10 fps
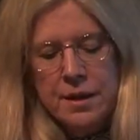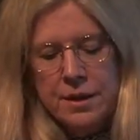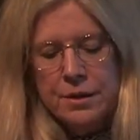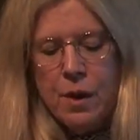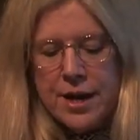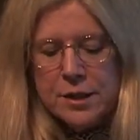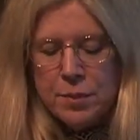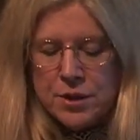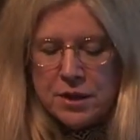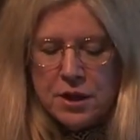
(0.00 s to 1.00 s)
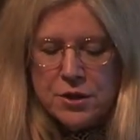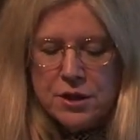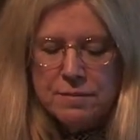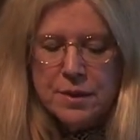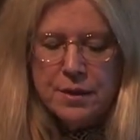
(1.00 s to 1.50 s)
The Rana's persecution
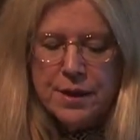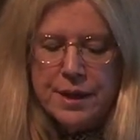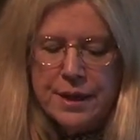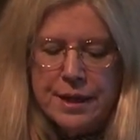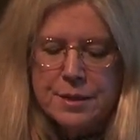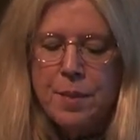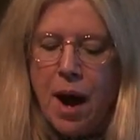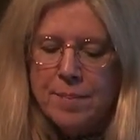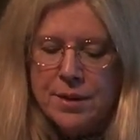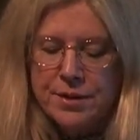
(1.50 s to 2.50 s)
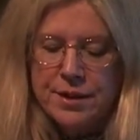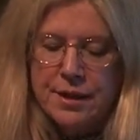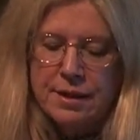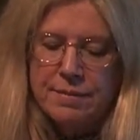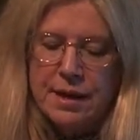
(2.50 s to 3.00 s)
of Mira is a popular theme,